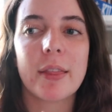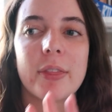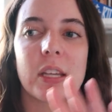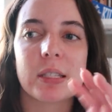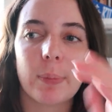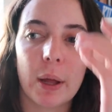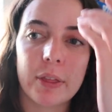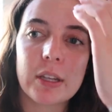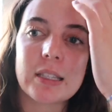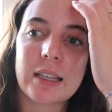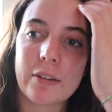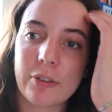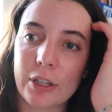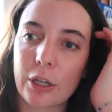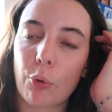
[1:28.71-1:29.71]
This month is
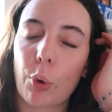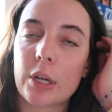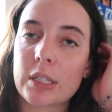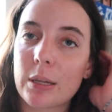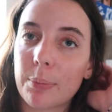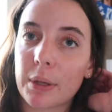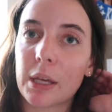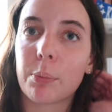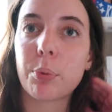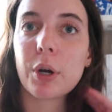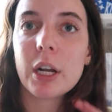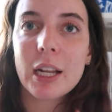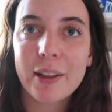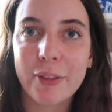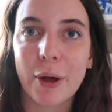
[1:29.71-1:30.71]
definitely going to be
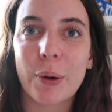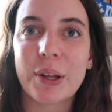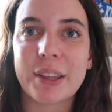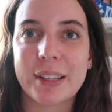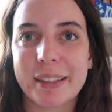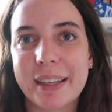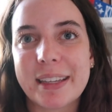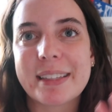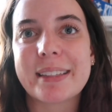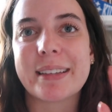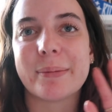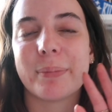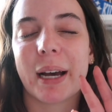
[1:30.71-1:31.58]
pretty low on the list.